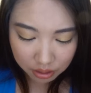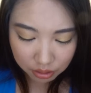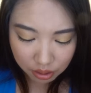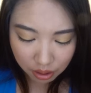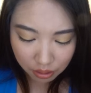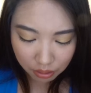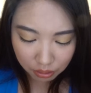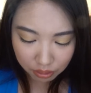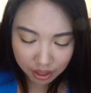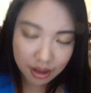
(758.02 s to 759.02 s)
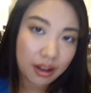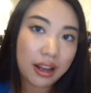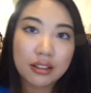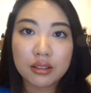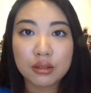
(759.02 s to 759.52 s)
so yeah
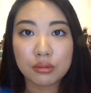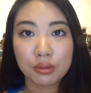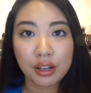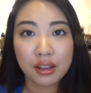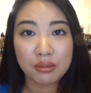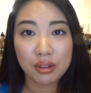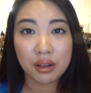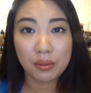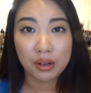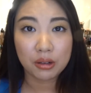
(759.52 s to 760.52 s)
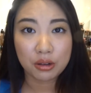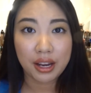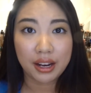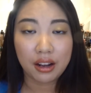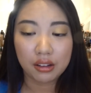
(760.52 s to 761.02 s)
i just really really want to
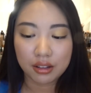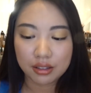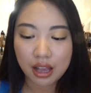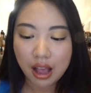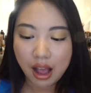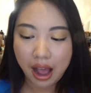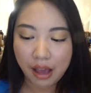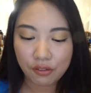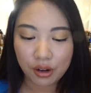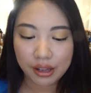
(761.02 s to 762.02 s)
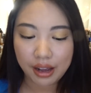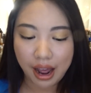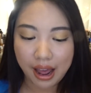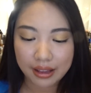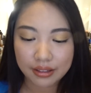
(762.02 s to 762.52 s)
try it out because i feel like
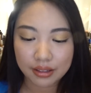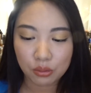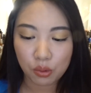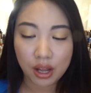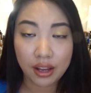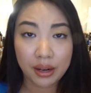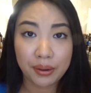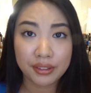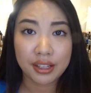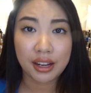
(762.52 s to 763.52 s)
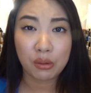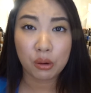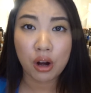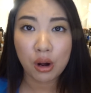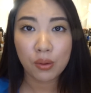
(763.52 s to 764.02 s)
eyes is one area that i
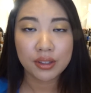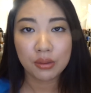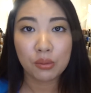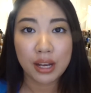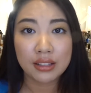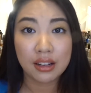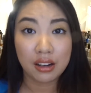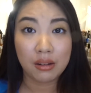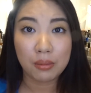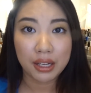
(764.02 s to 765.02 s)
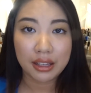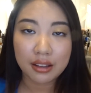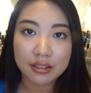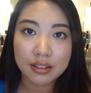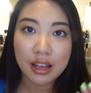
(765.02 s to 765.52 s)
will always invest a lot of money
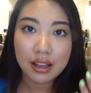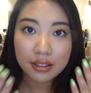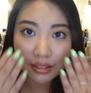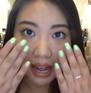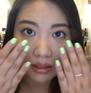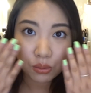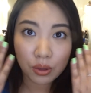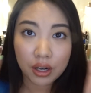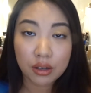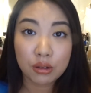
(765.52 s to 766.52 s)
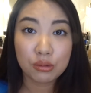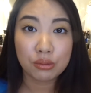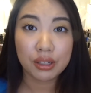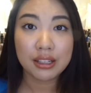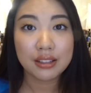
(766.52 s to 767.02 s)
because that's where you're
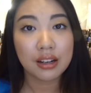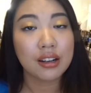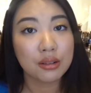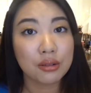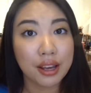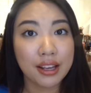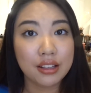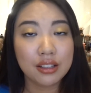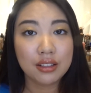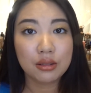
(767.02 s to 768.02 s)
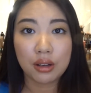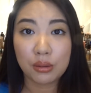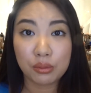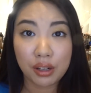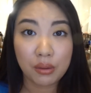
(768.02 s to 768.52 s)
really starting to aging so i
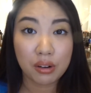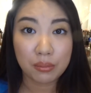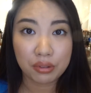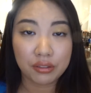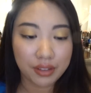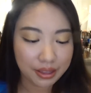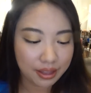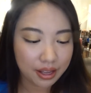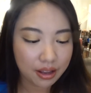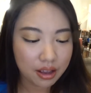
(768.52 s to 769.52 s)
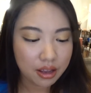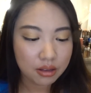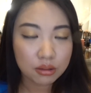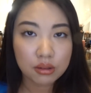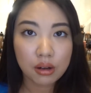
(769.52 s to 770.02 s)
really want to prevent that
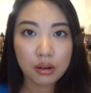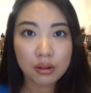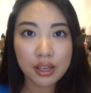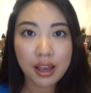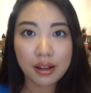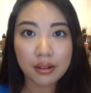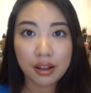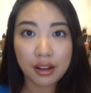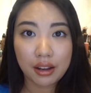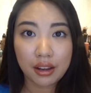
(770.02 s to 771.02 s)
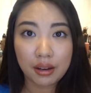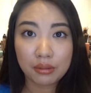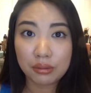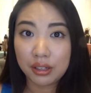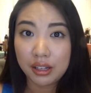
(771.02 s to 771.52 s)
so yeah i
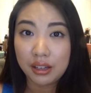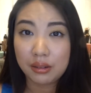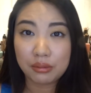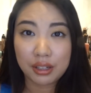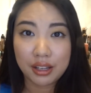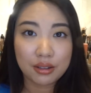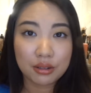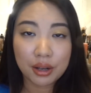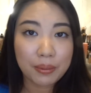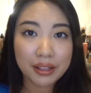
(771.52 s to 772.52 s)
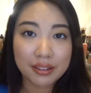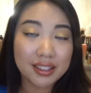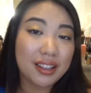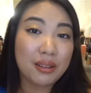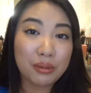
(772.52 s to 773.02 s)
really really intrigued by
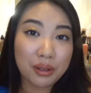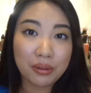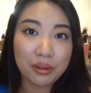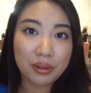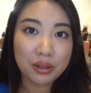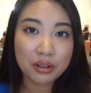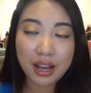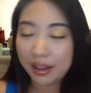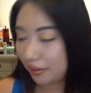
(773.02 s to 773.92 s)
this and i really really want to try